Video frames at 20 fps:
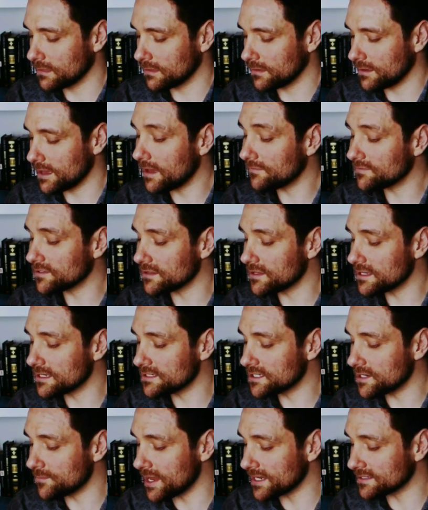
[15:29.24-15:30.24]
After this,
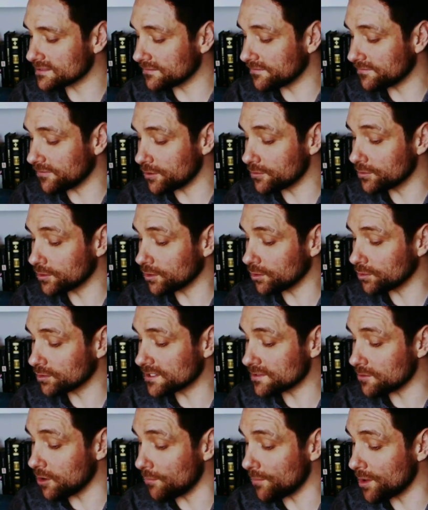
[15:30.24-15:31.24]
she makes a phone call
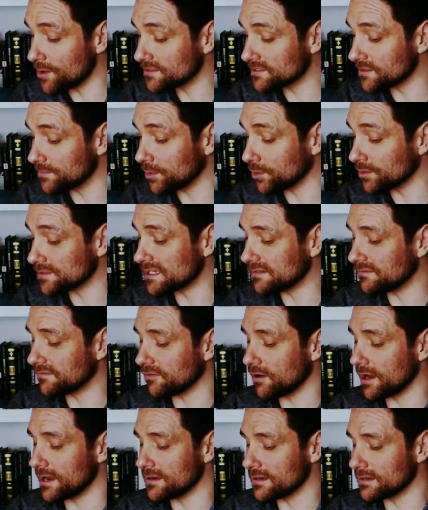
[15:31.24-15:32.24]
to her most supportive
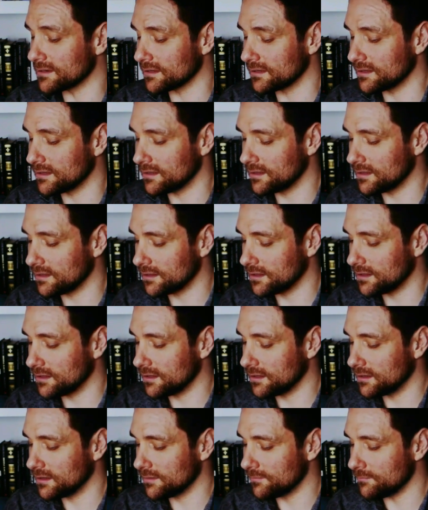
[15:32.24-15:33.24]
friend,
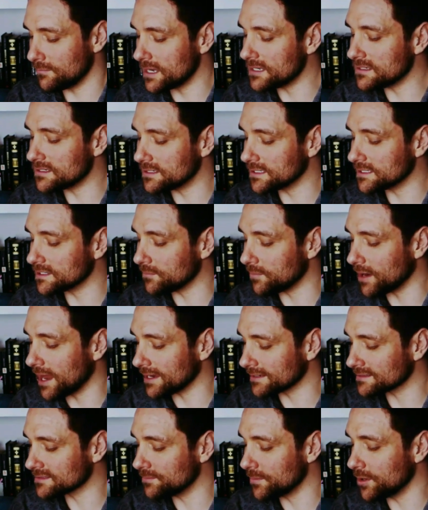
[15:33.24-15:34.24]
mentioning the
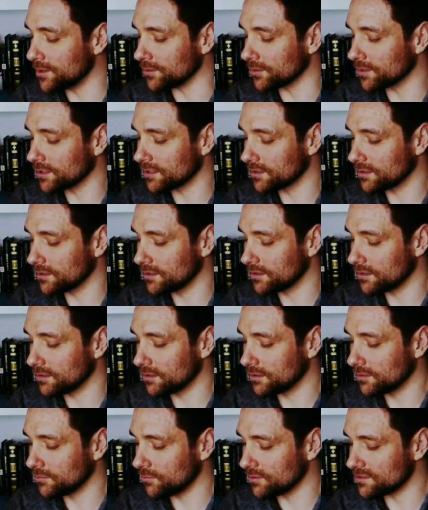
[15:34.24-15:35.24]
black smoke,
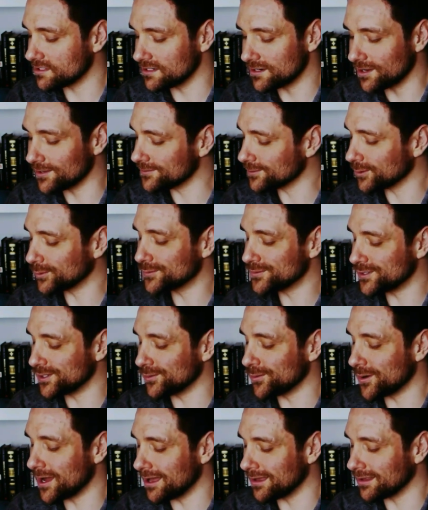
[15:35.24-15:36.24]
which she knows all too
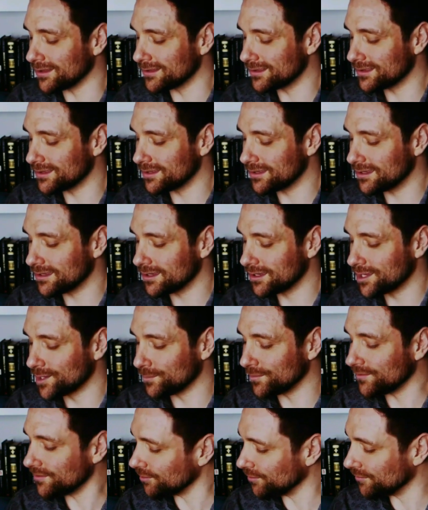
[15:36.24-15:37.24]
well,
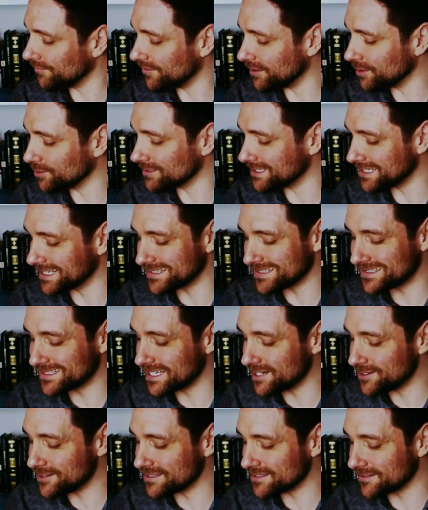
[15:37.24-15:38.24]
before fielding a
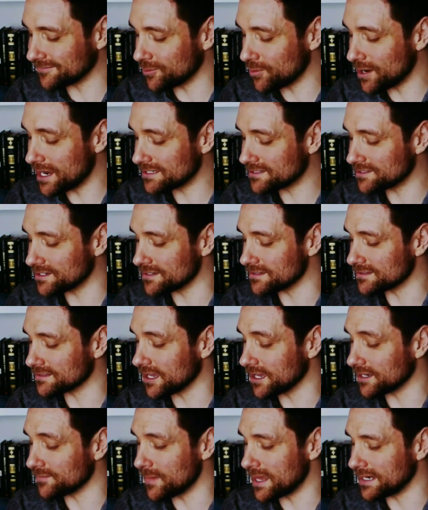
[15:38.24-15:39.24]
series of questions
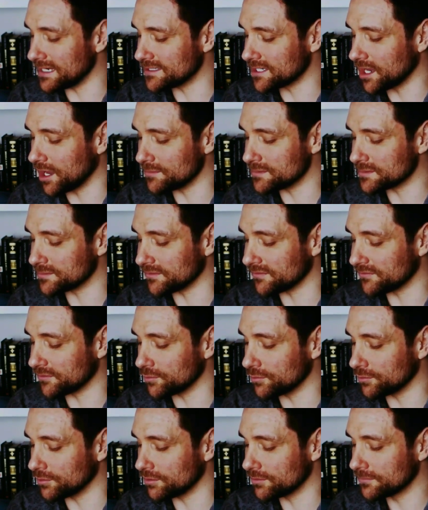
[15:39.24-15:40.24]
heard many times
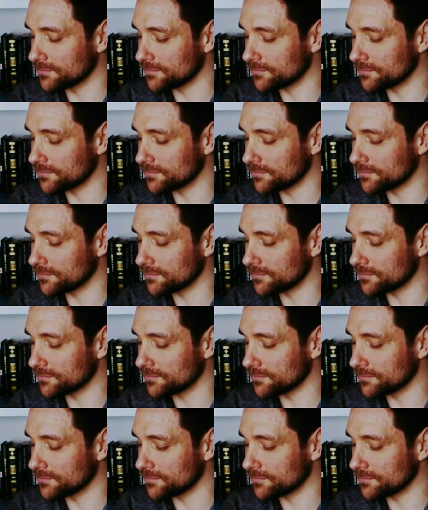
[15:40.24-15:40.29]
before.